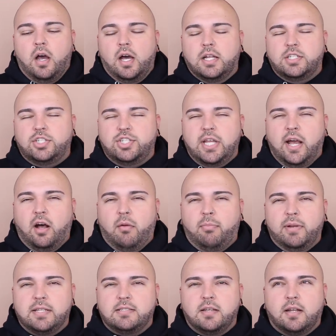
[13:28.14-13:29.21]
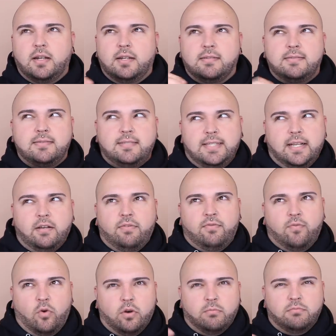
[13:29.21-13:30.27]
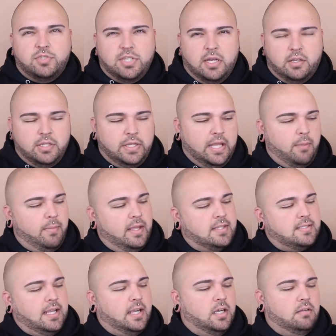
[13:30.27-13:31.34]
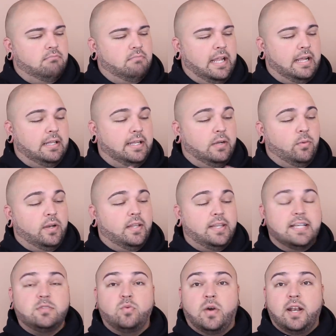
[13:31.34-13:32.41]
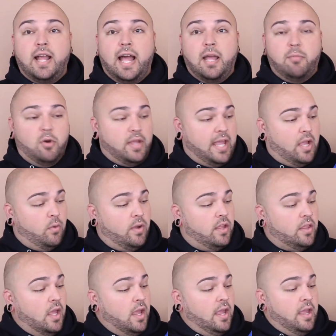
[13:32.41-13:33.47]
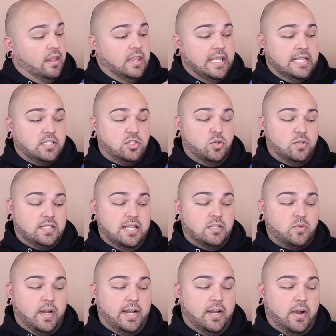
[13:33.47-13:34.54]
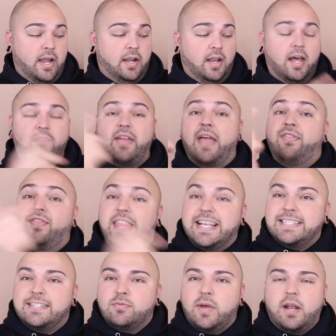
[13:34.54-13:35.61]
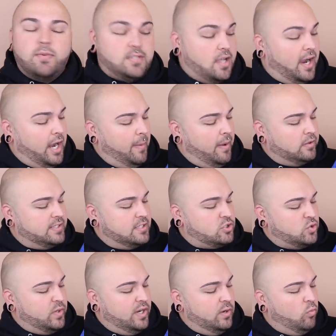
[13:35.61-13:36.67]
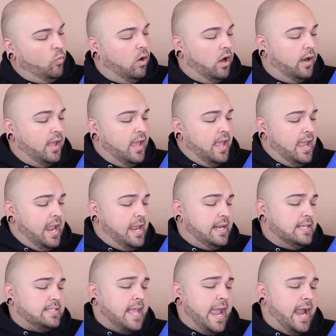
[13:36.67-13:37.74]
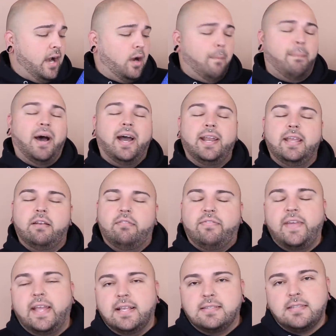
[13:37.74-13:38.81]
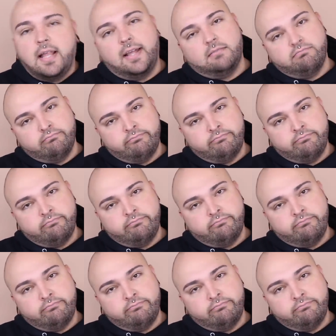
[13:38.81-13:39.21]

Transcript: a gel, but it's not in a stick form gel. You get me? It's like a like a liquid. This one I'm okay with. These two scents right here I love. And this is what I was talking about, this three in one. It is hair, body, and face. Like,